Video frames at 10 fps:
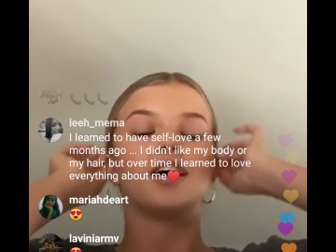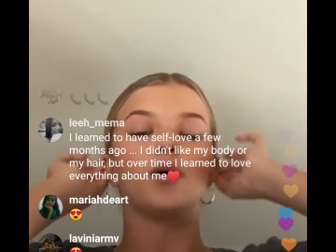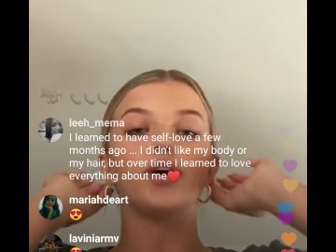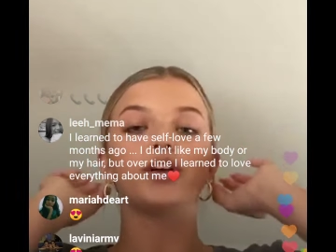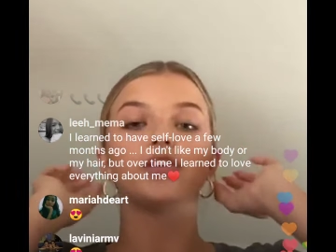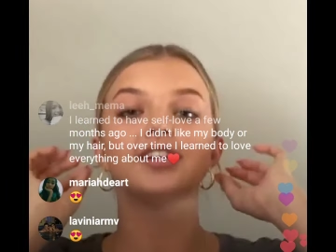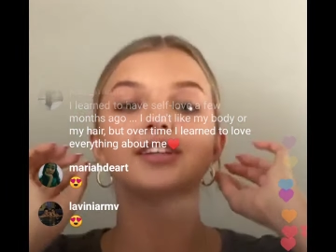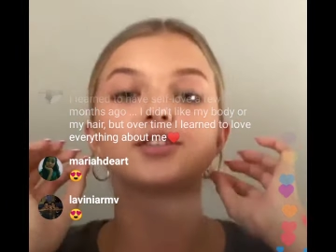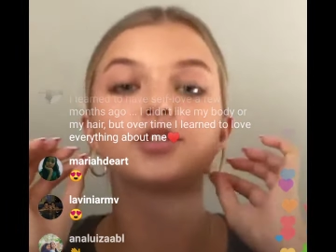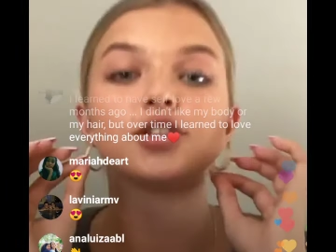And what you
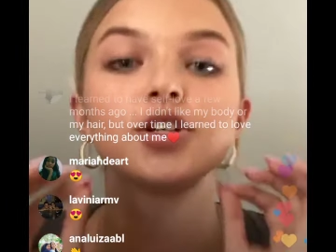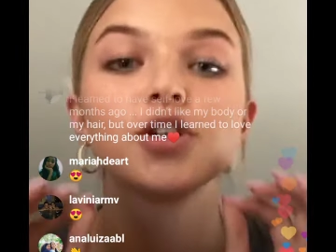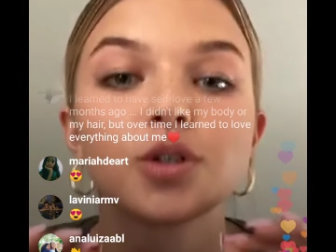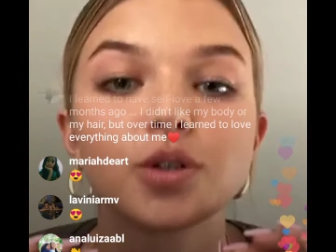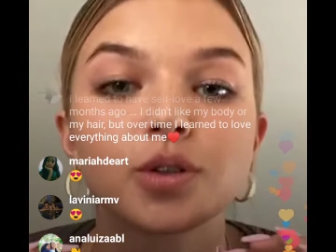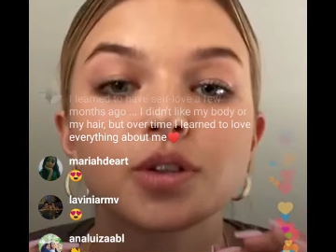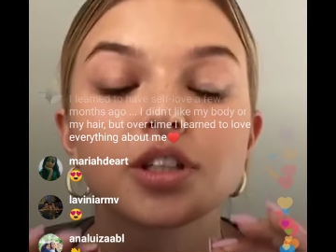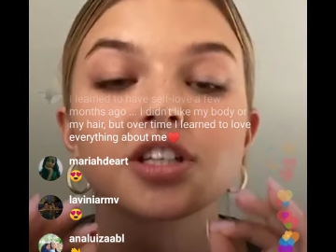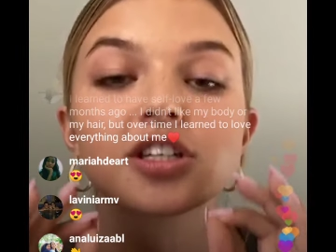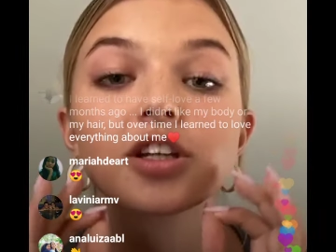need to do
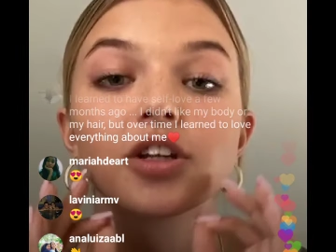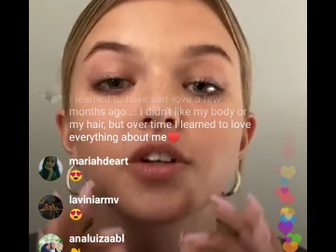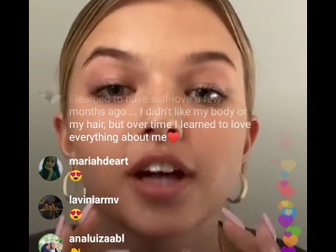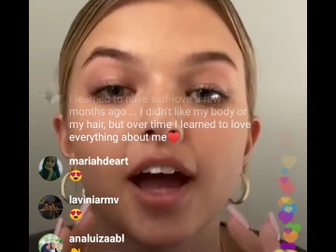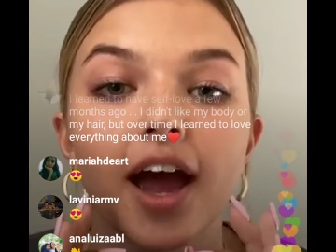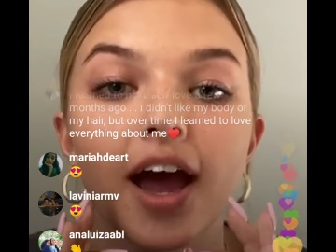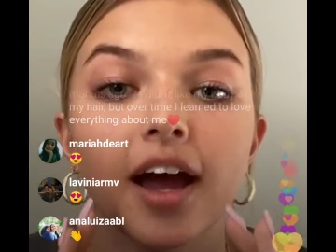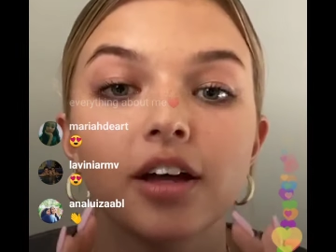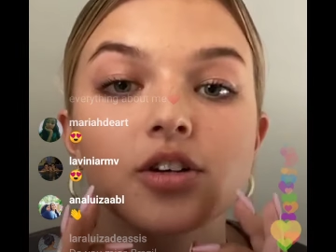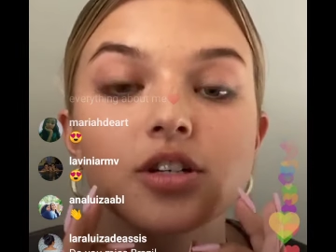is look at
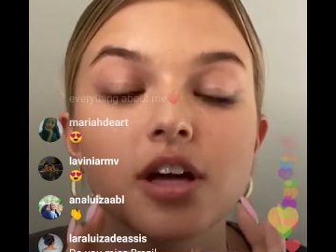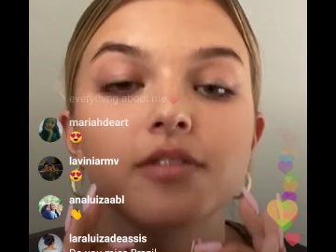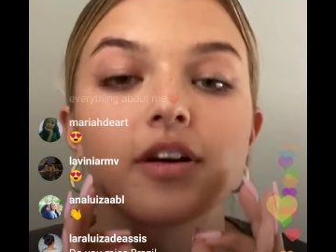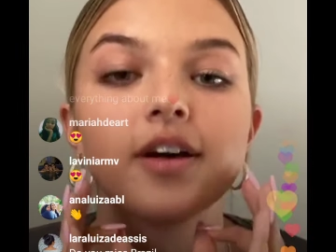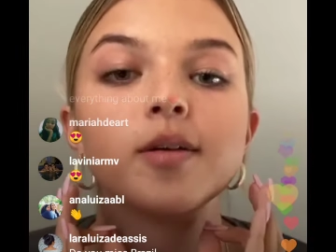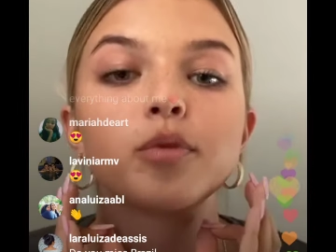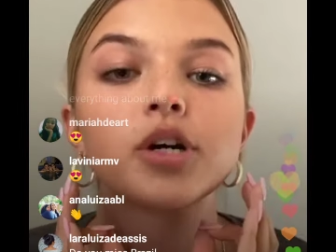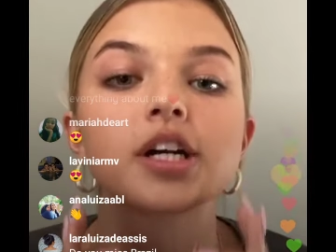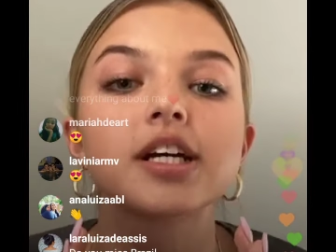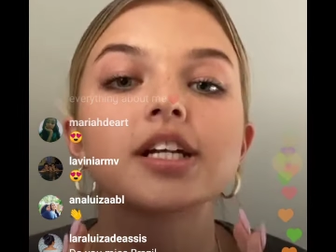yourself and
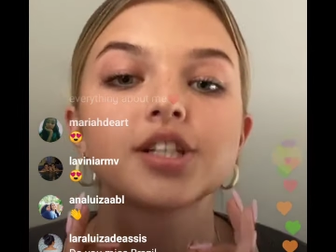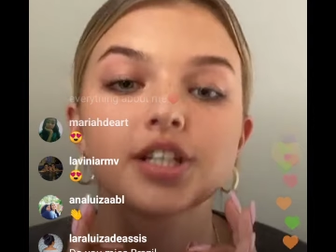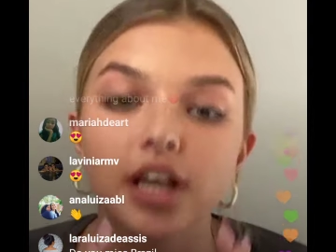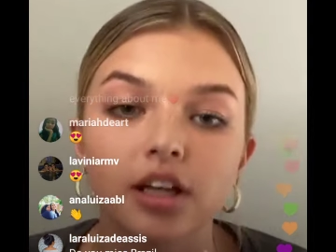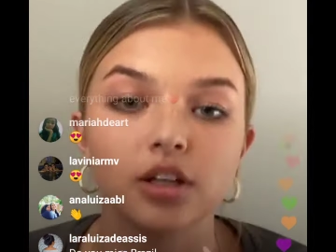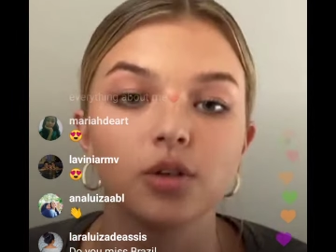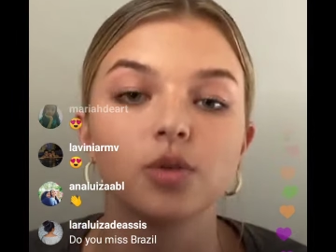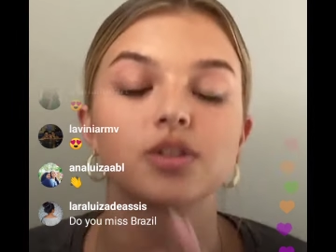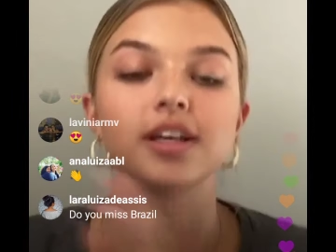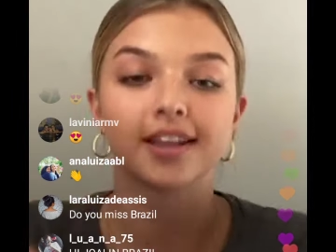appreciate you.
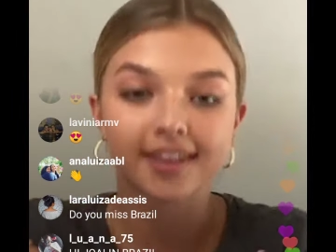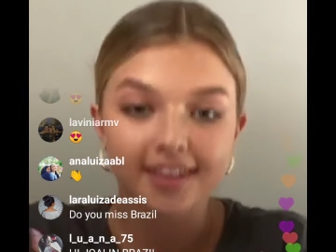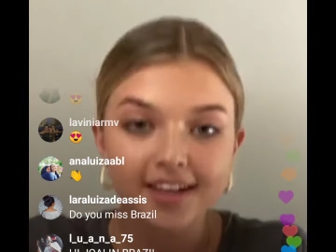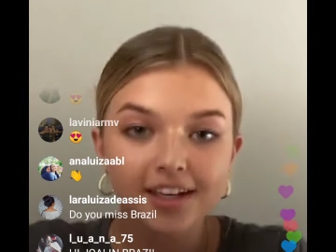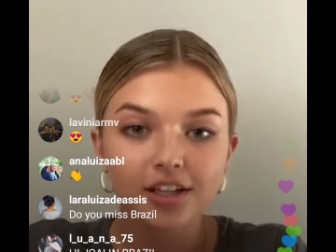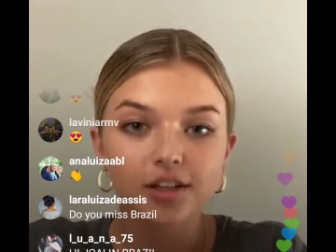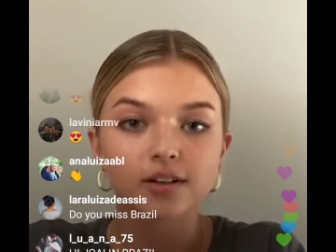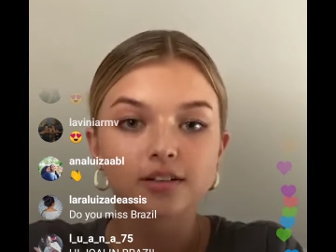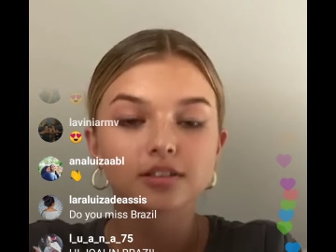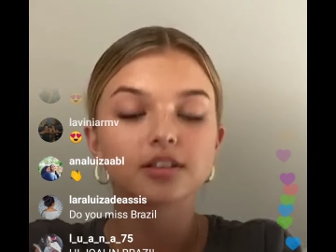Say thank
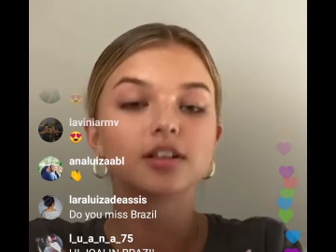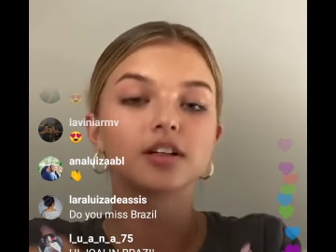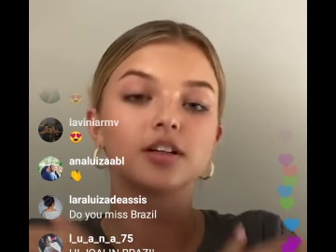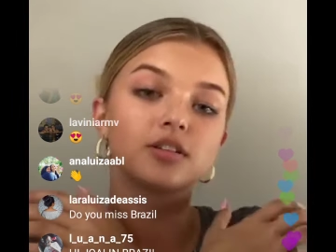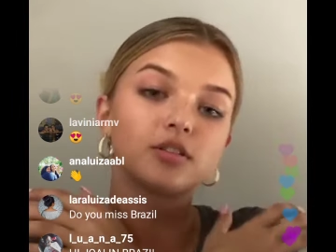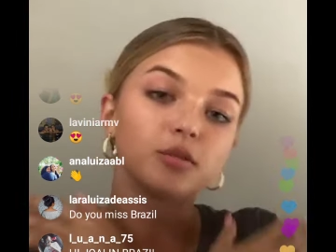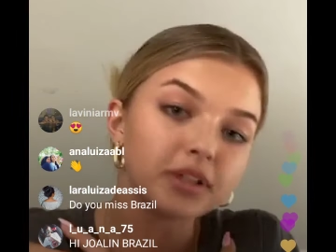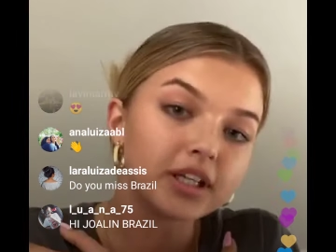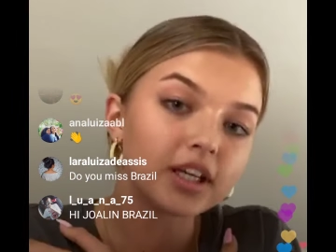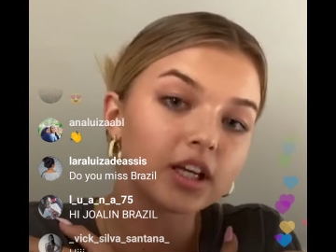you for
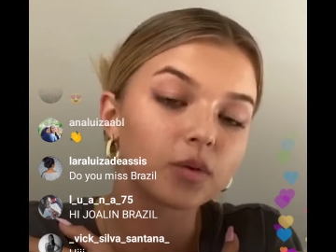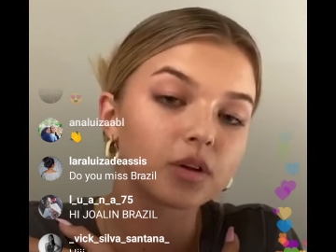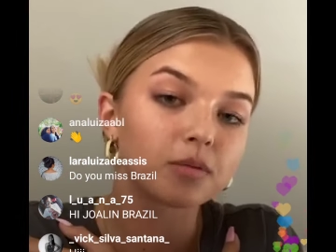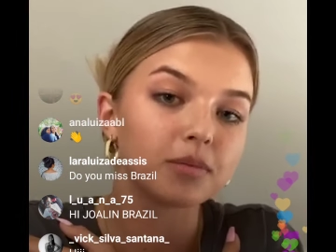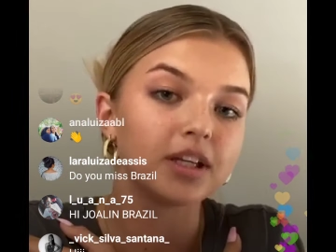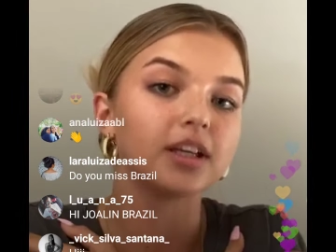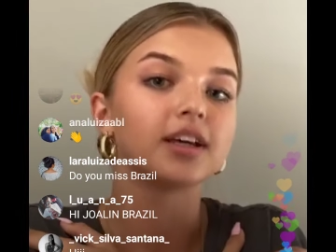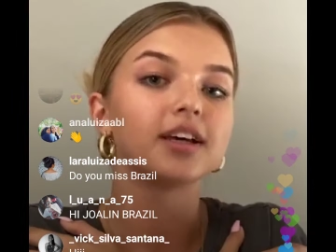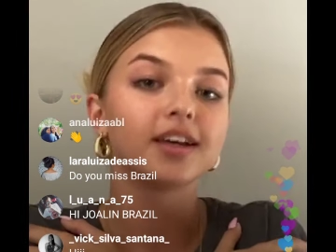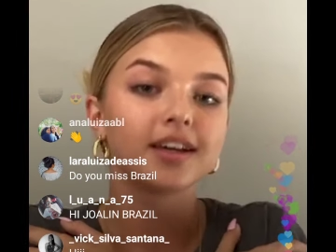being here with me.
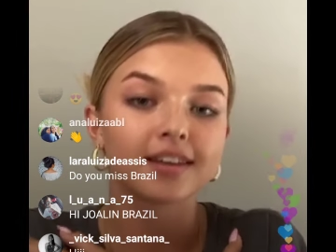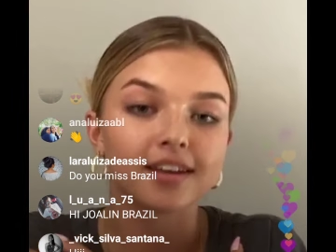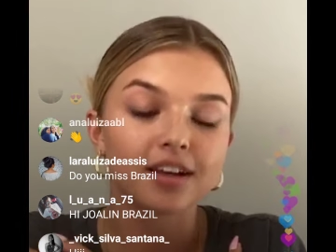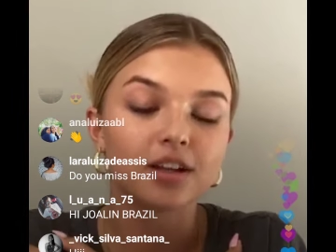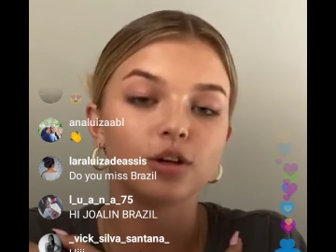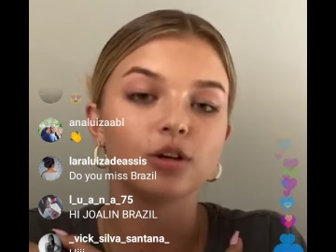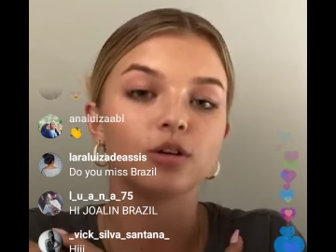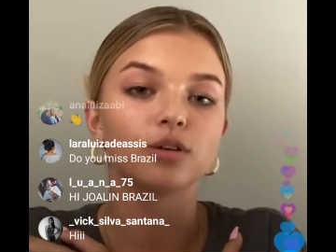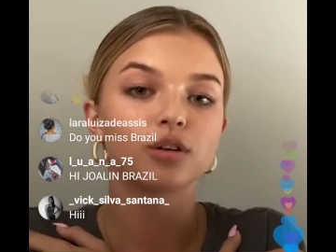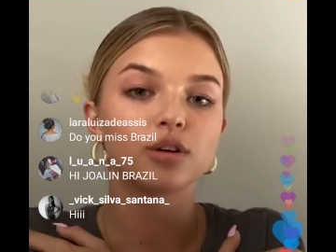Thank you
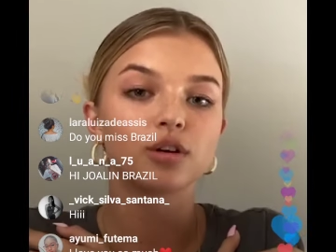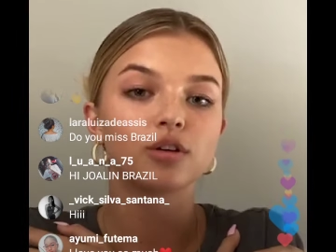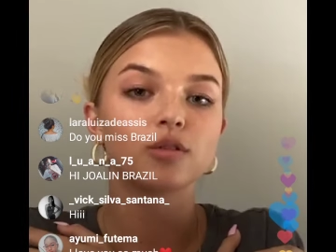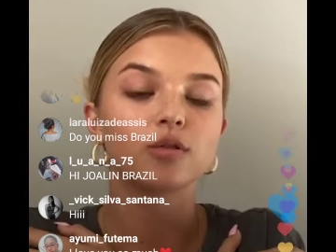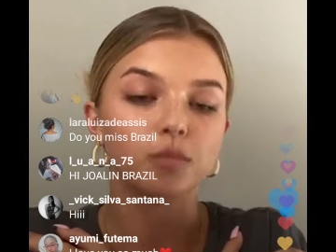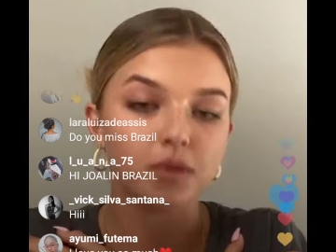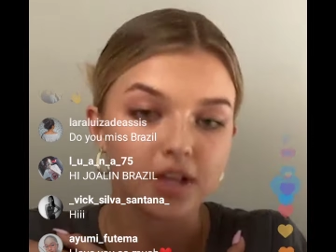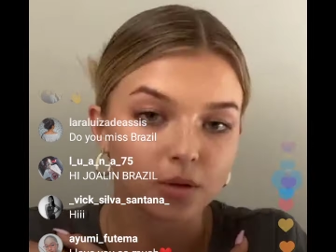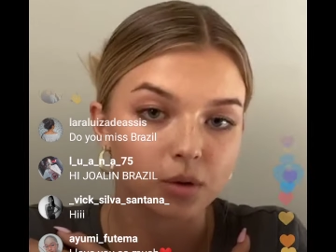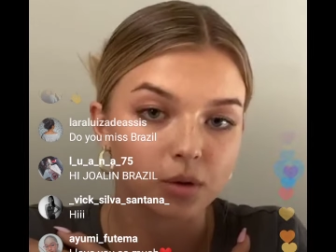for
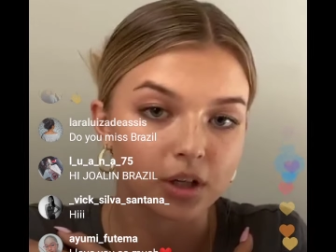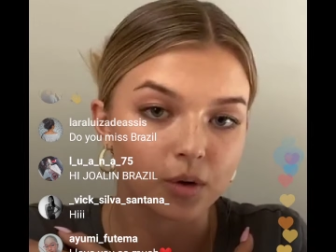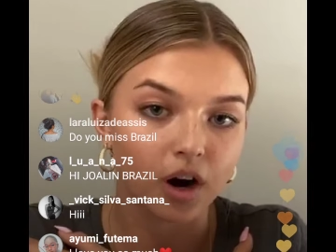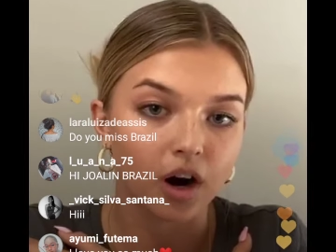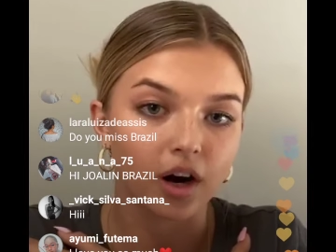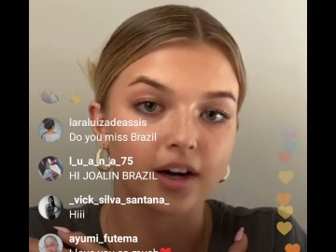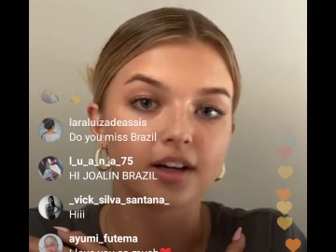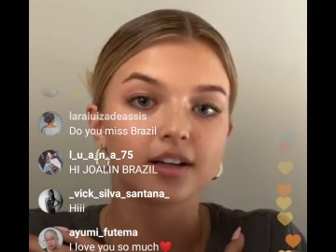being the way you are.